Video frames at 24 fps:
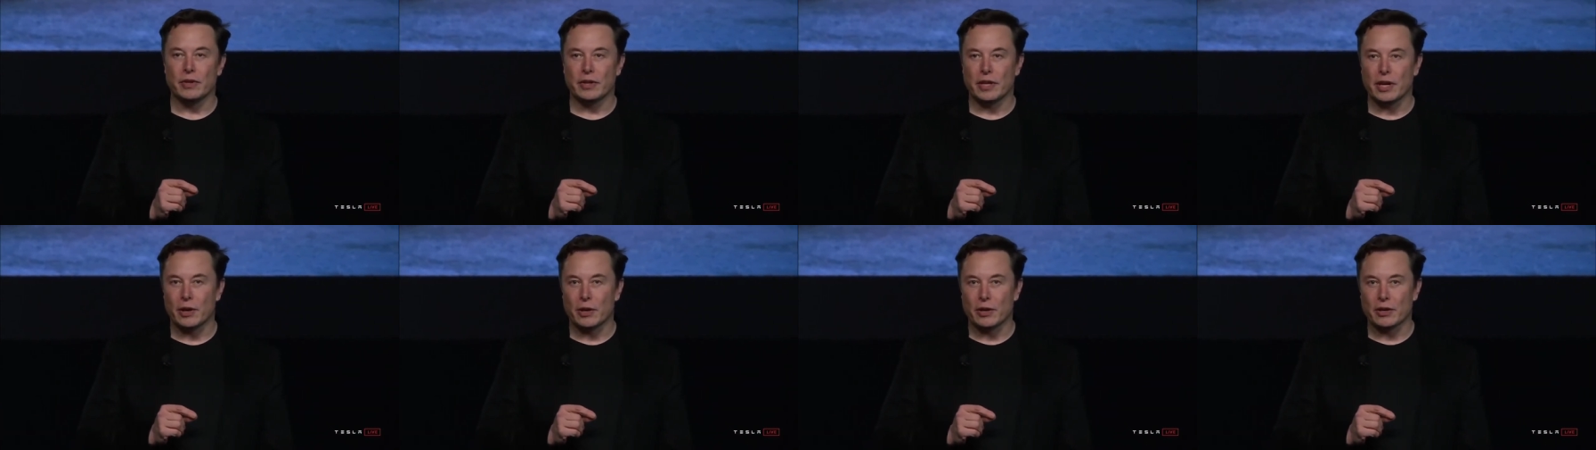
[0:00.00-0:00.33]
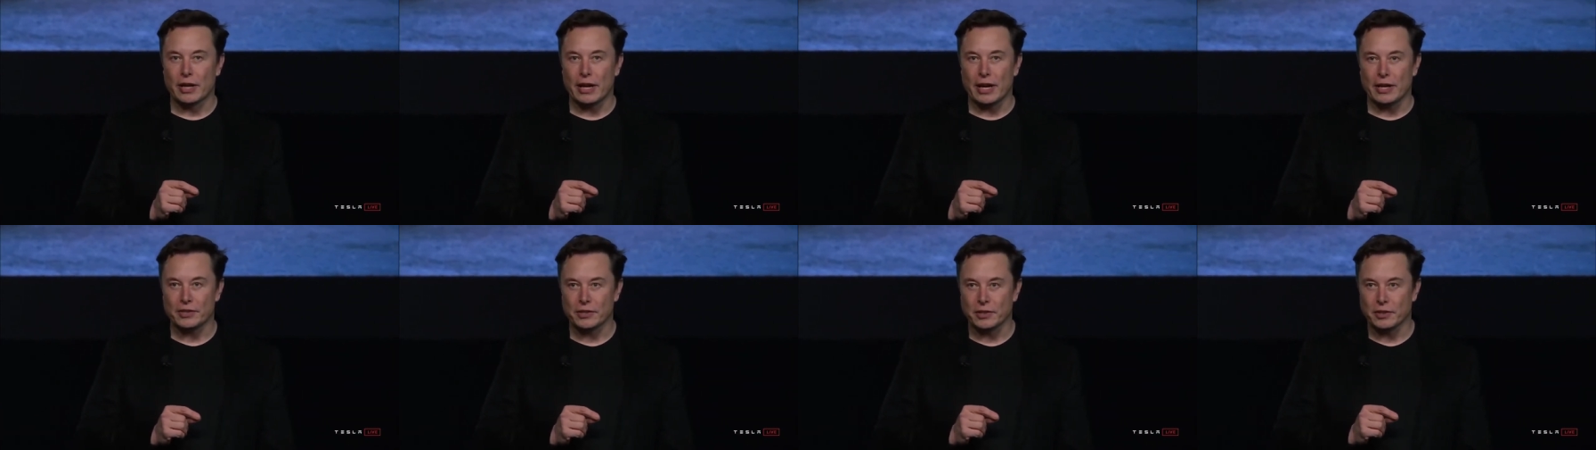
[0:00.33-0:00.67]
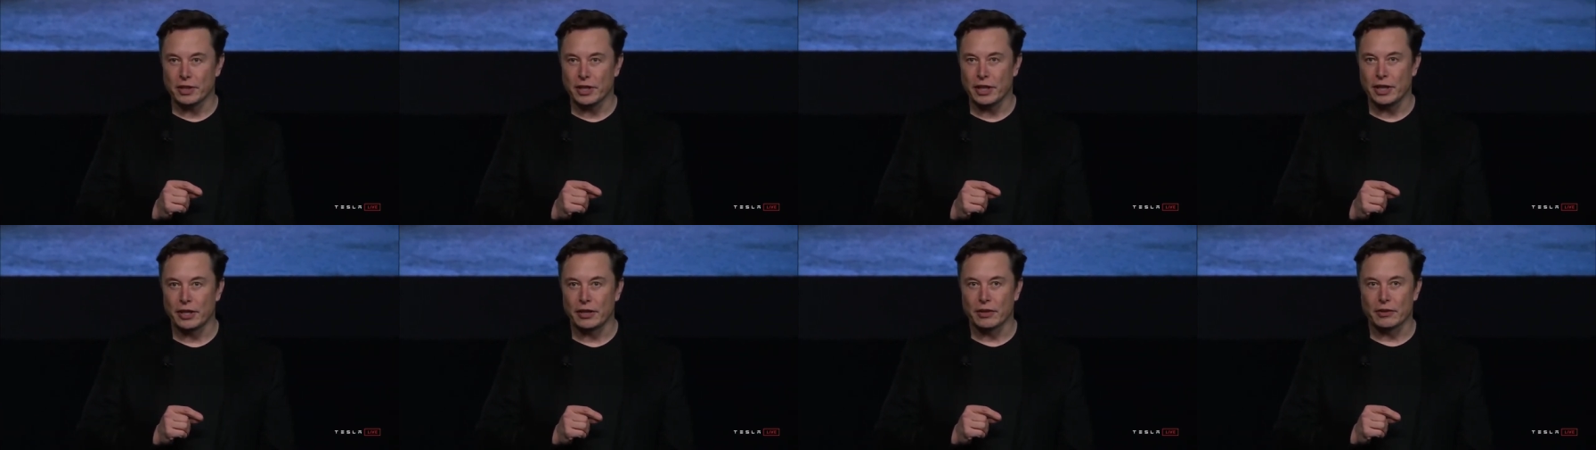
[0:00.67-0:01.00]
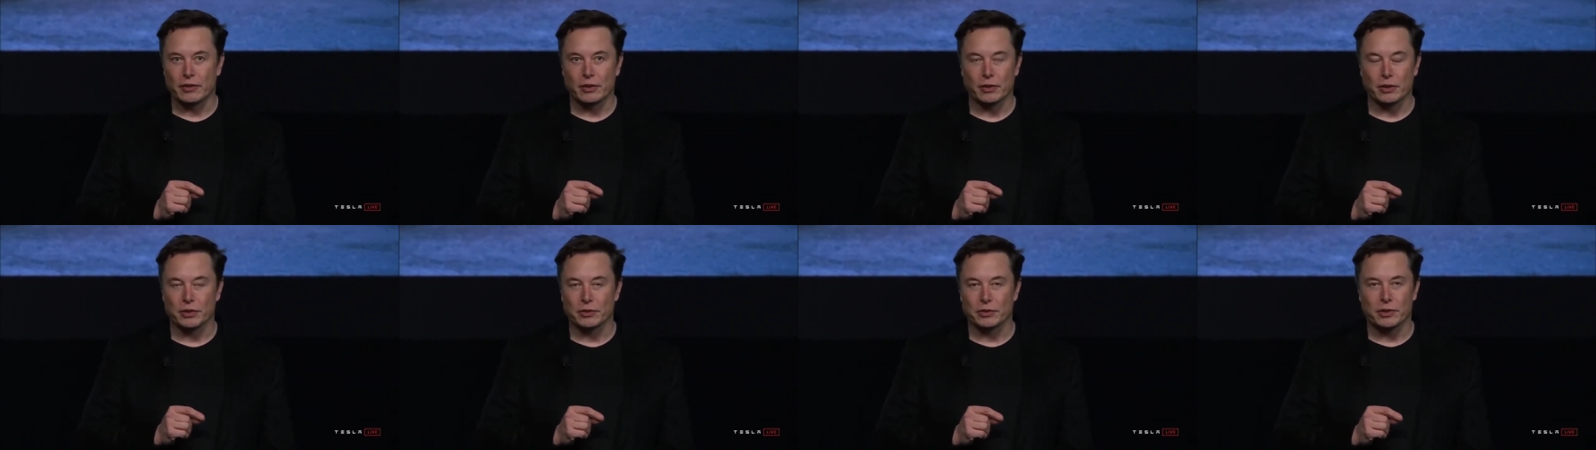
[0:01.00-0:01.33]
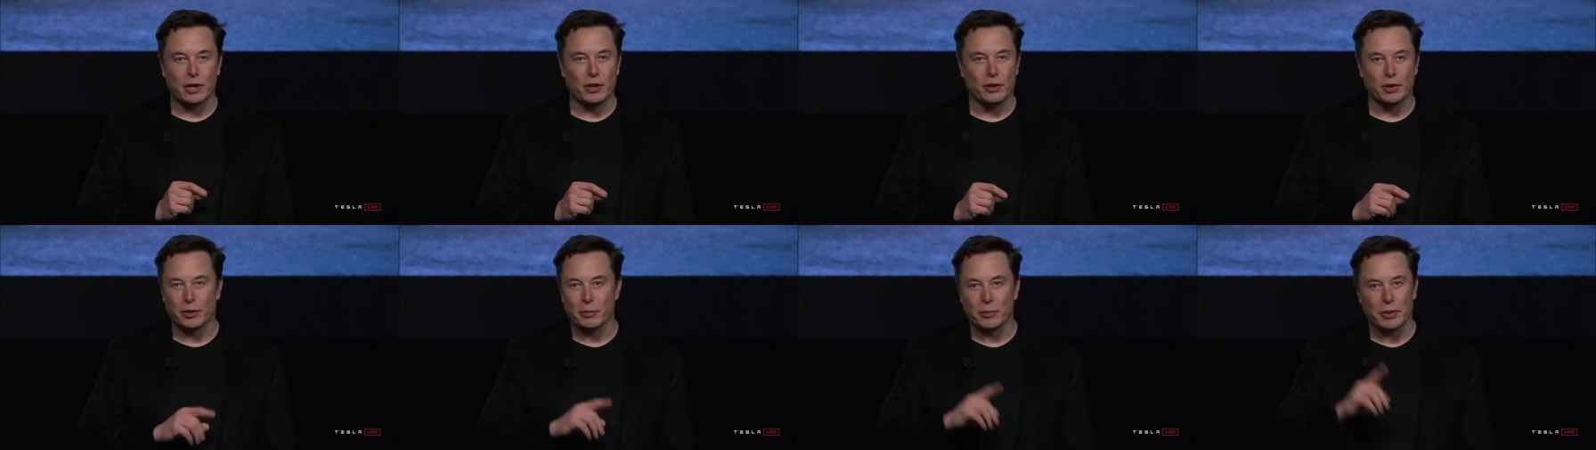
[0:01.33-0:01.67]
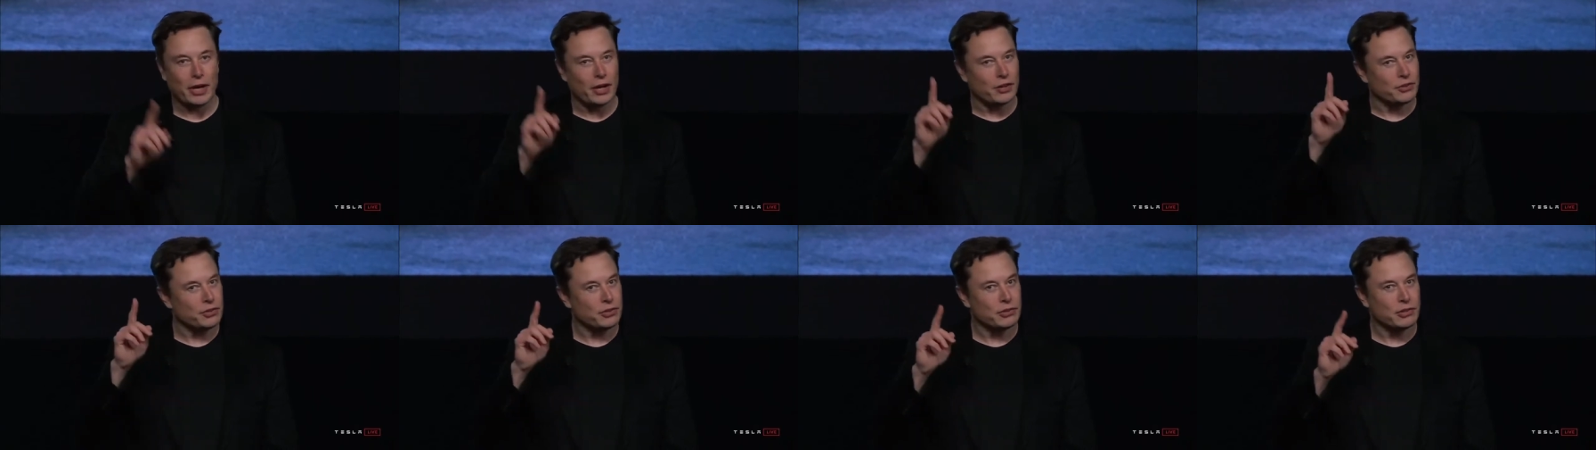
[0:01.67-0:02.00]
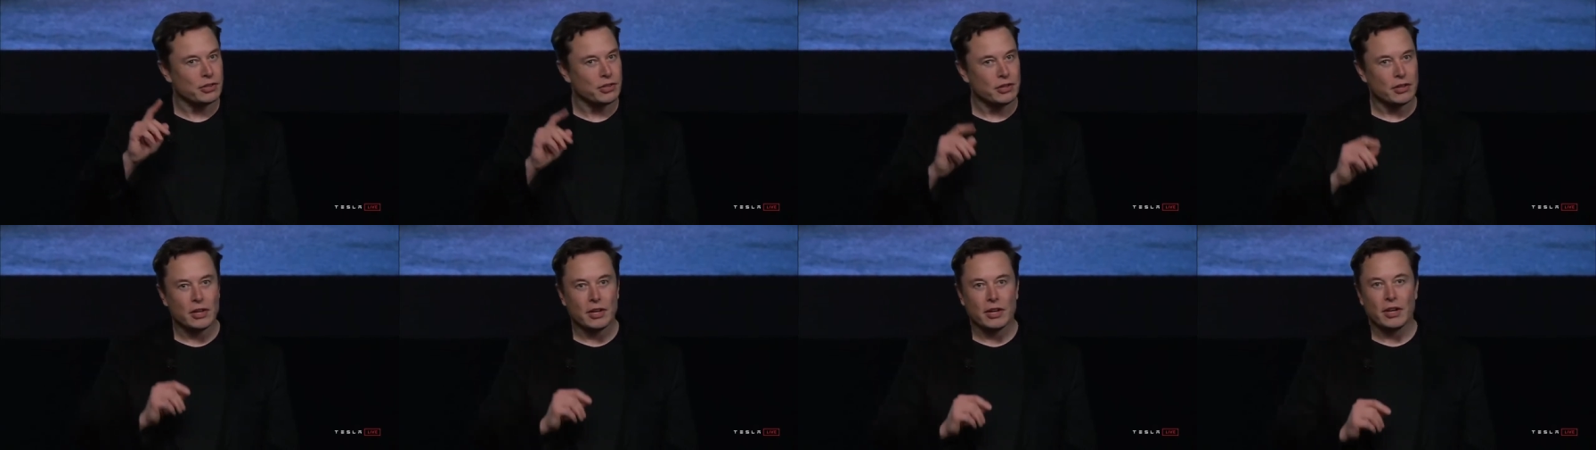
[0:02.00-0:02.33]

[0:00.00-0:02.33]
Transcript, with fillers: that are gasoline, because they're the best.